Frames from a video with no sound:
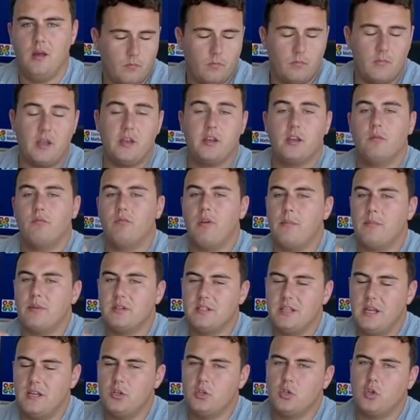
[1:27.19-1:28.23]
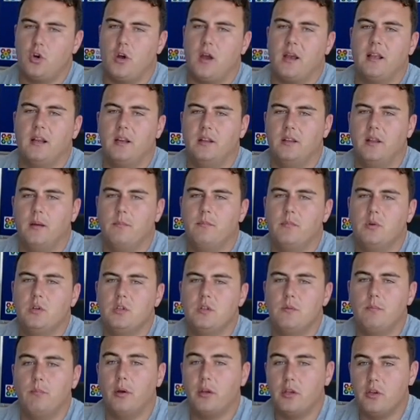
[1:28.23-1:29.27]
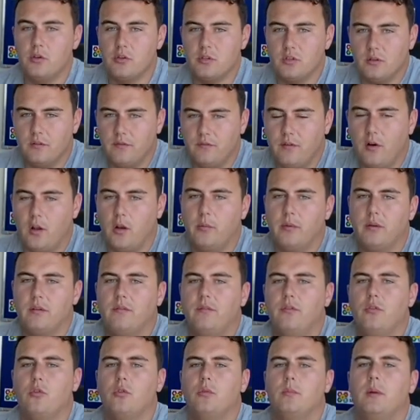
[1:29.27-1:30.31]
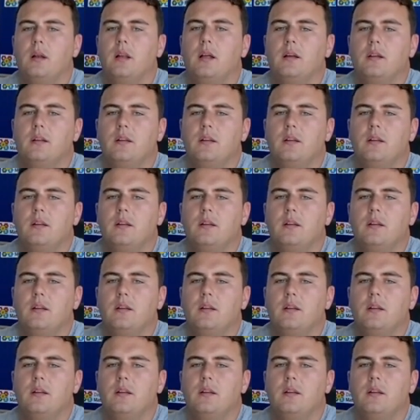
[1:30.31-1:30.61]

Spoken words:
Now you can represent triangular numbers by using the following formula.